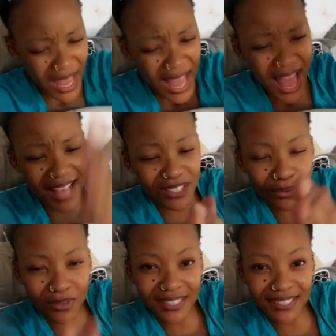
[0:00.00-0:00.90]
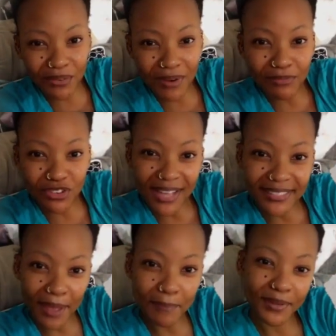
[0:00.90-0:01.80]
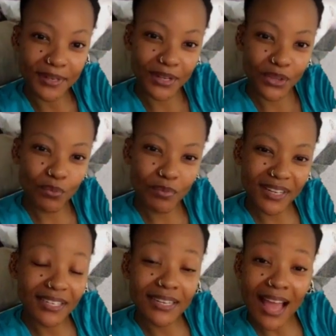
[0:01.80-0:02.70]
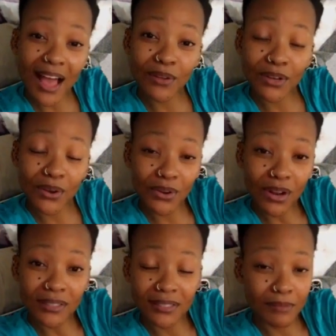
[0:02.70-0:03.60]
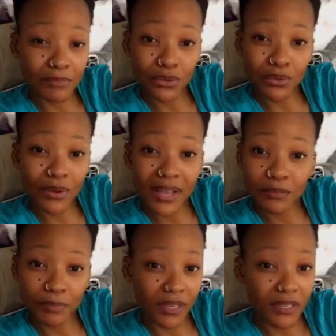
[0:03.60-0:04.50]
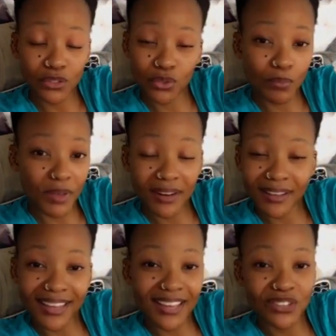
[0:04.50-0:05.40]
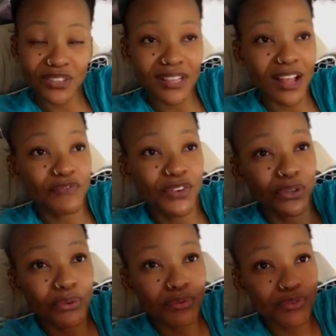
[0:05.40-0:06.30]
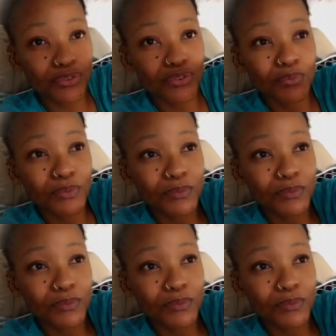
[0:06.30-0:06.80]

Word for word: As soon as the rapture has happened, you better download on some USBs. You better get yourself a YouTube